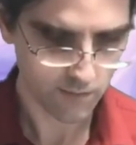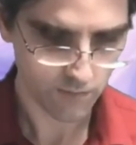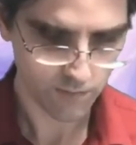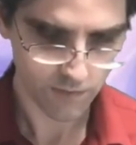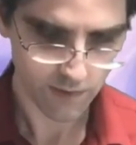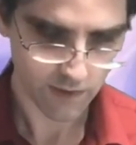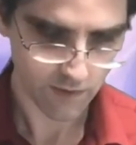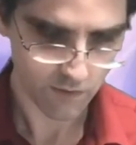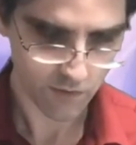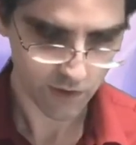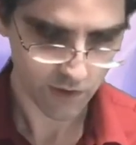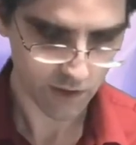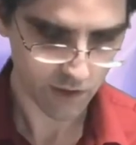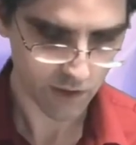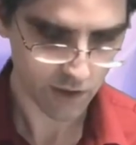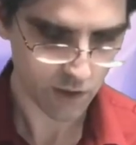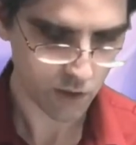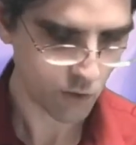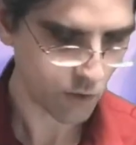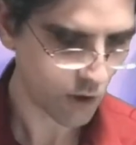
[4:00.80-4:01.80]
versus
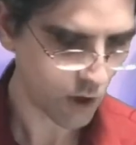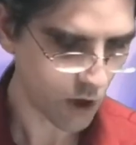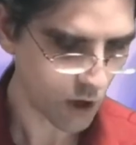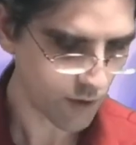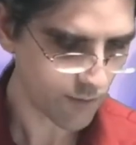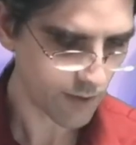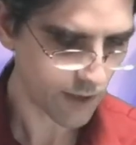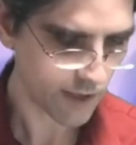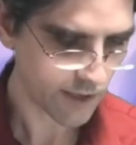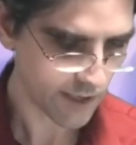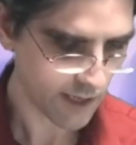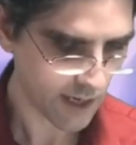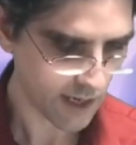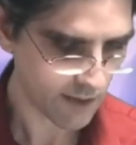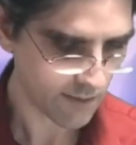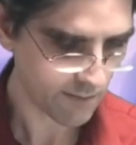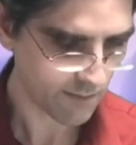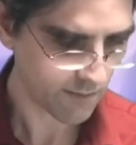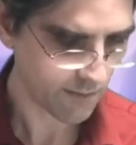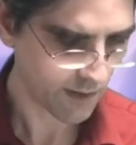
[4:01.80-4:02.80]
just do an arm at a
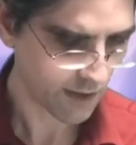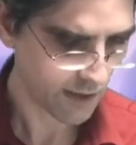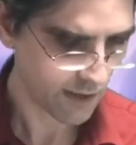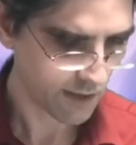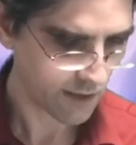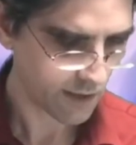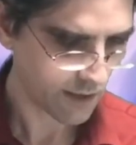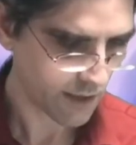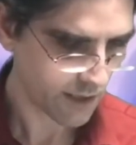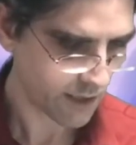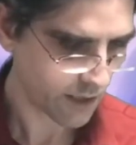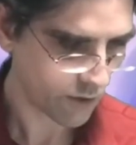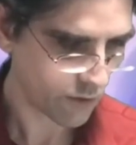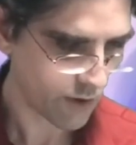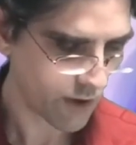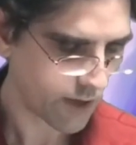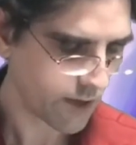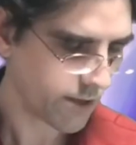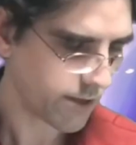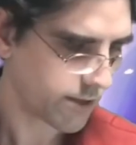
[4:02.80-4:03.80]
time,
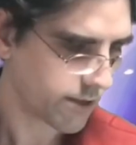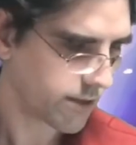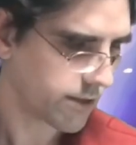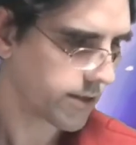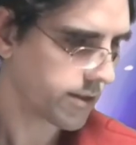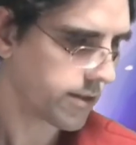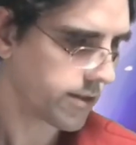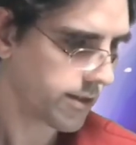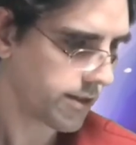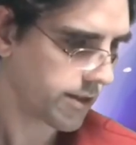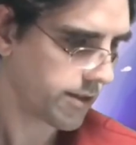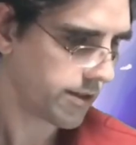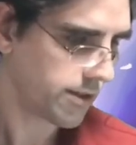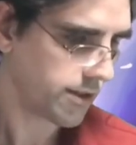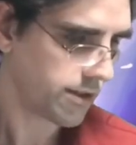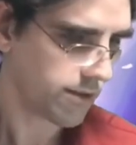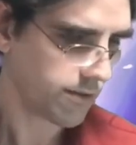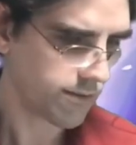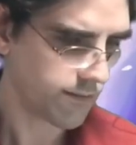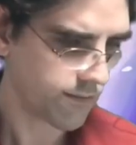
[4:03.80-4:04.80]
integrate it, and
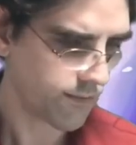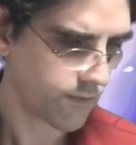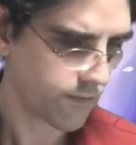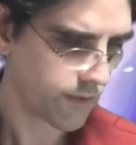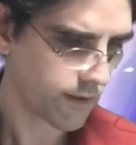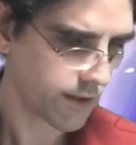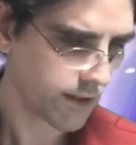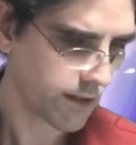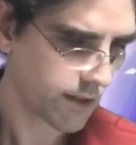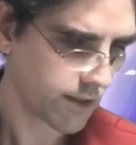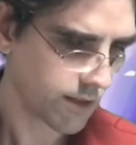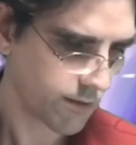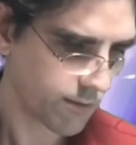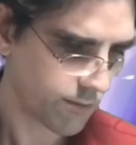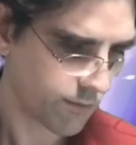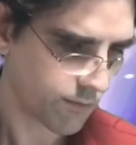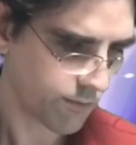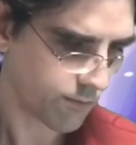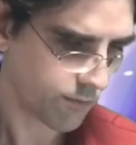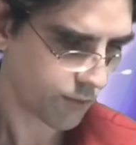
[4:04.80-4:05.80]
then
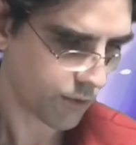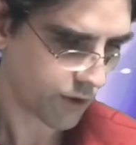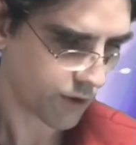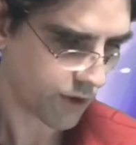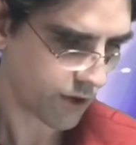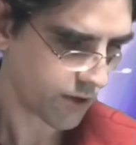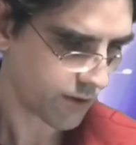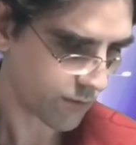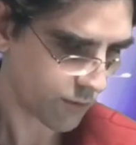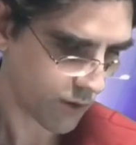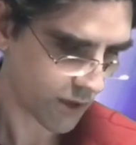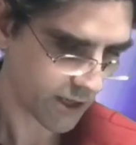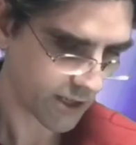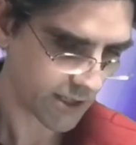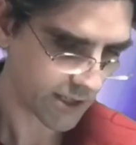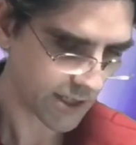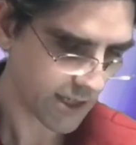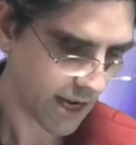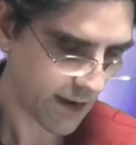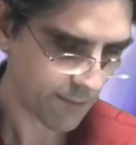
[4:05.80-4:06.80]
put it where I can
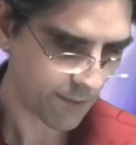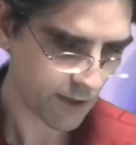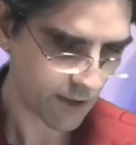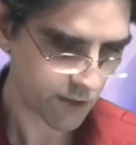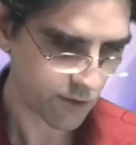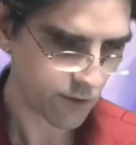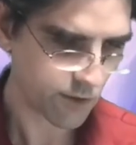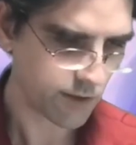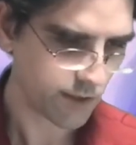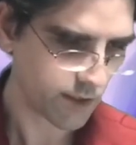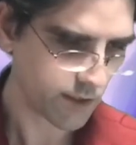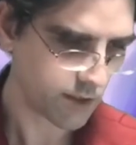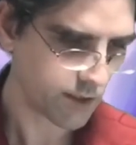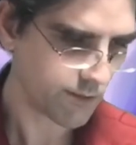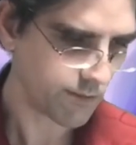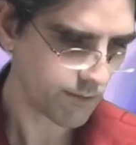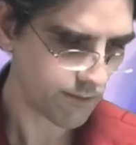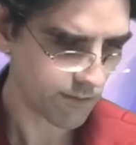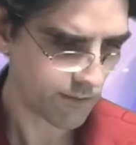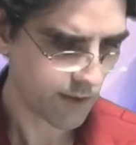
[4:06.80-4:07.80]
snap it into a
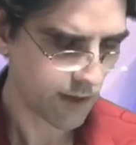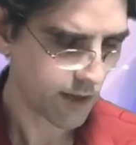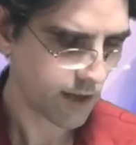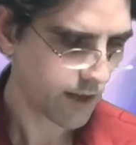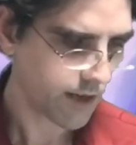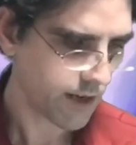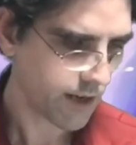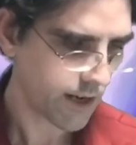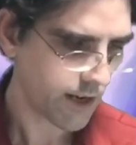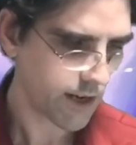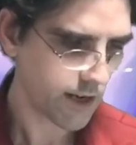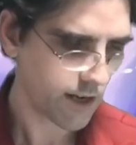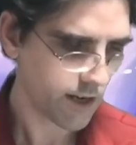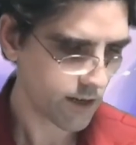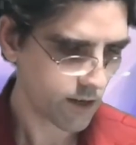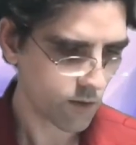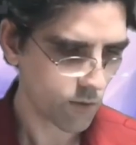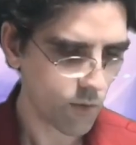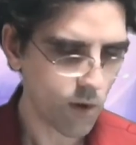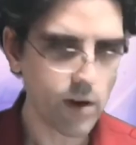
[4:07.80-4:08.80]
system
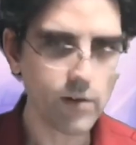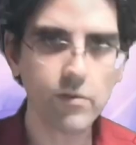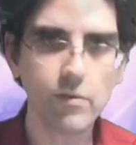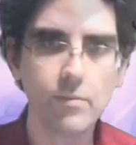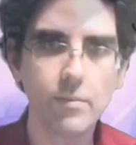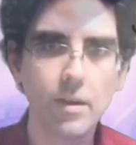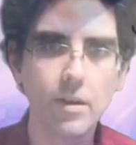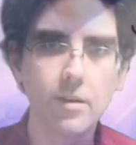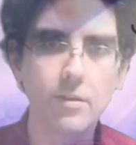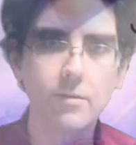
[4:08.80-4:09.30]
and run it from there.